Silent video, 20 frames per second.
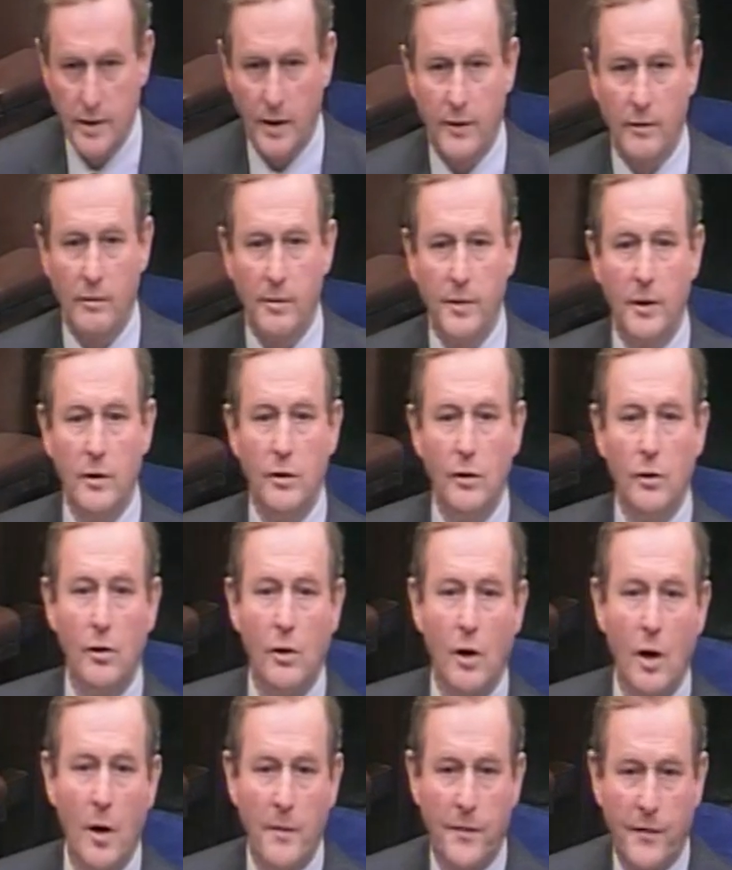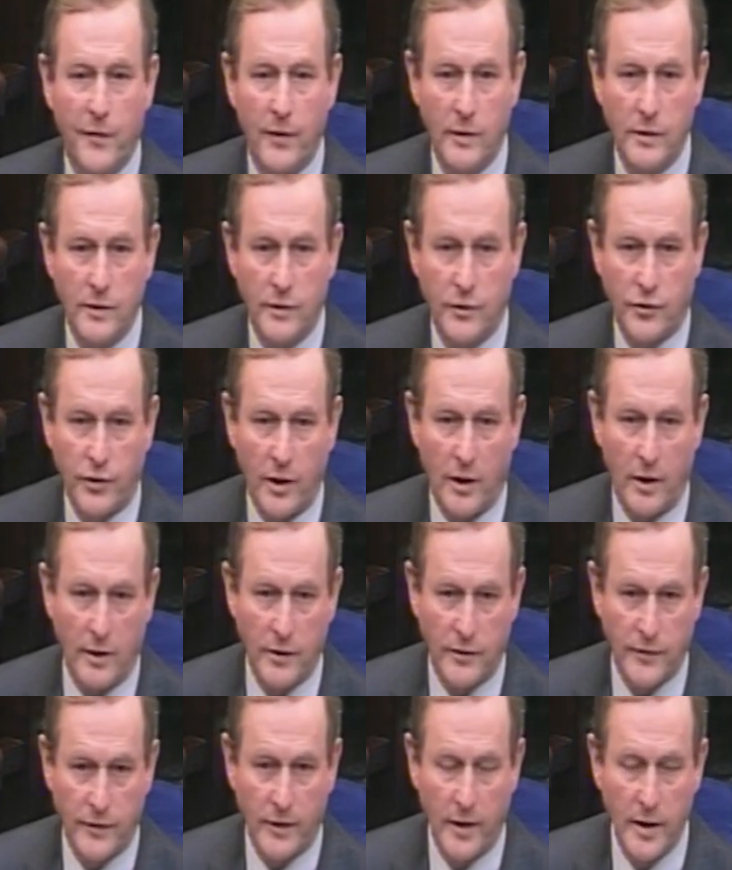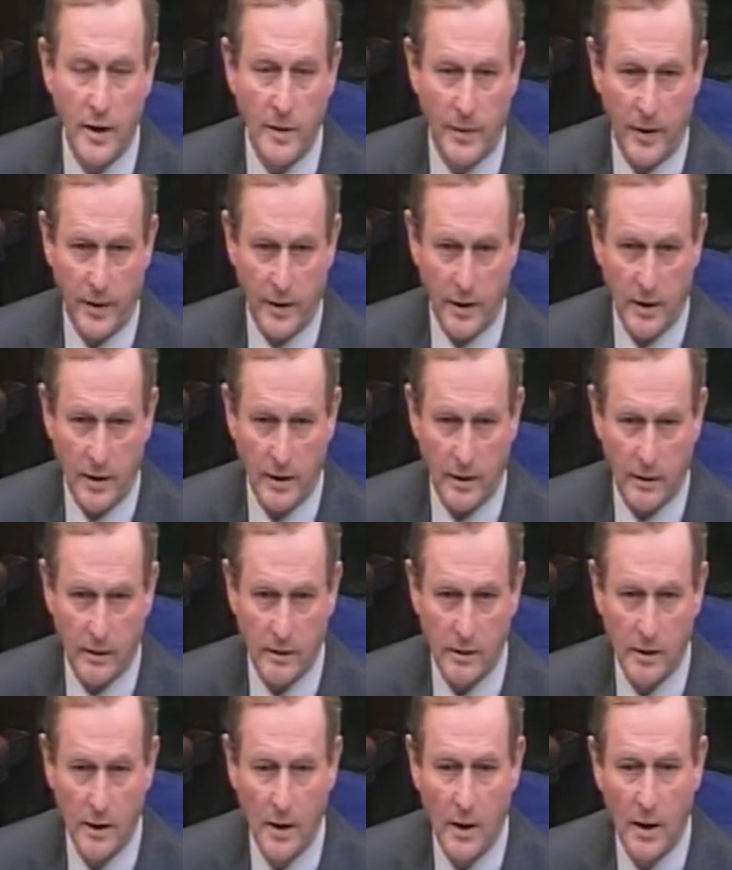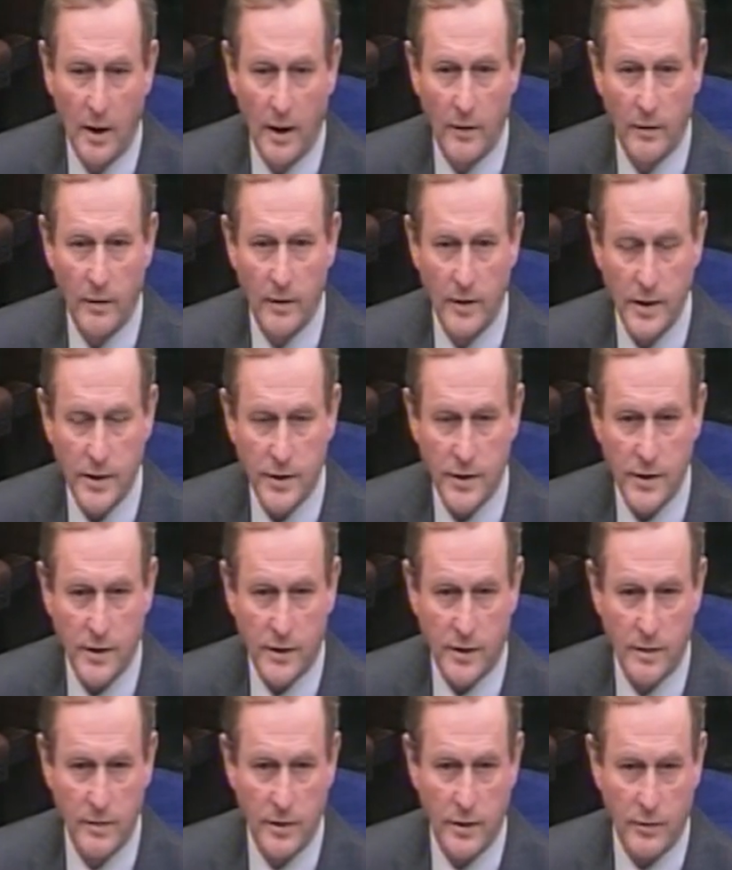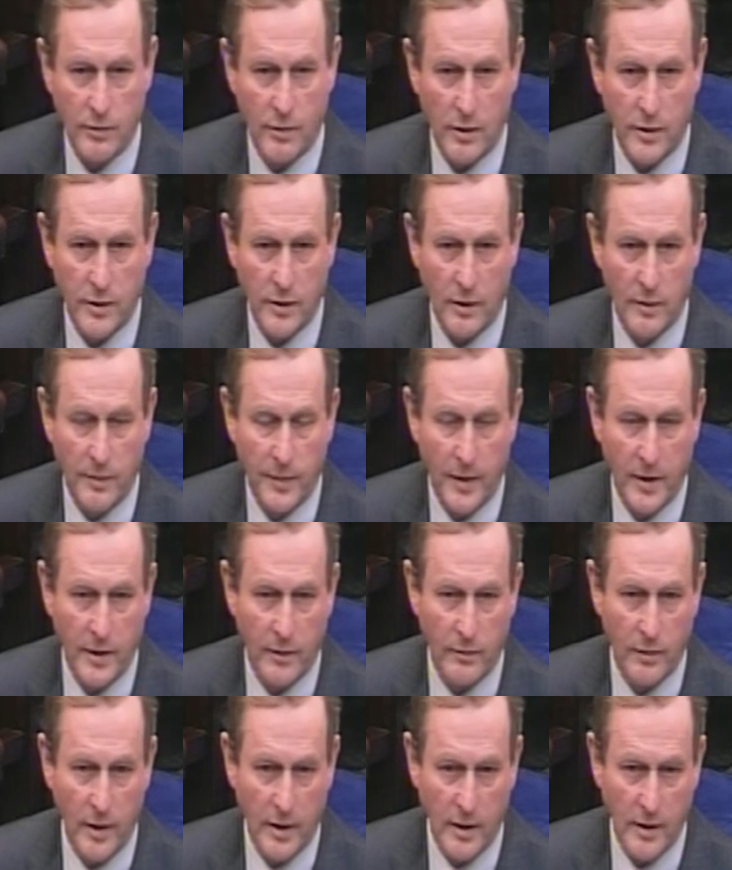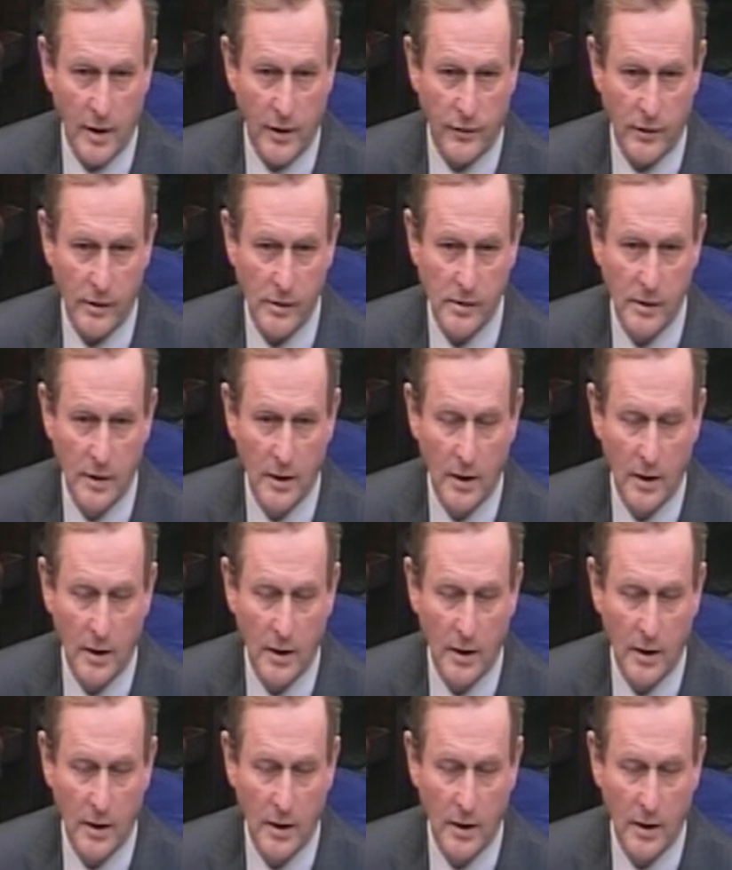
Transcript: that there will be no upfront charge for anybody here, and when this system is worked out by the regulator,